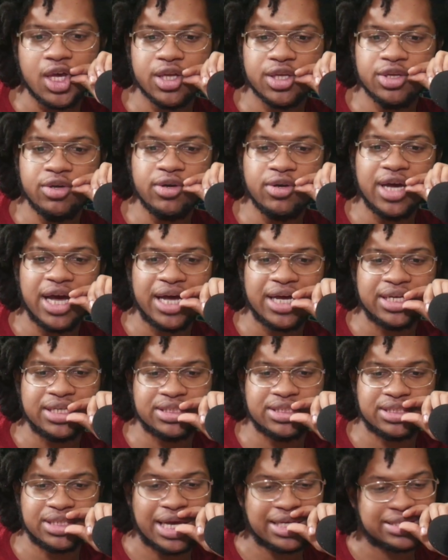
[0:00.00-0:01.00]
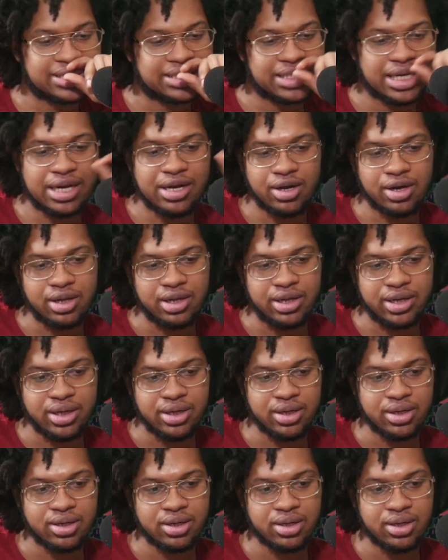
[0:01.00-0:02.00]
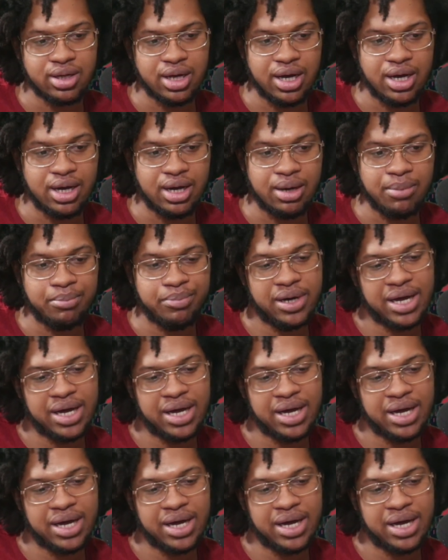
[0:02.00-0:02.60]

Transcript: You guys, I said it earlier, but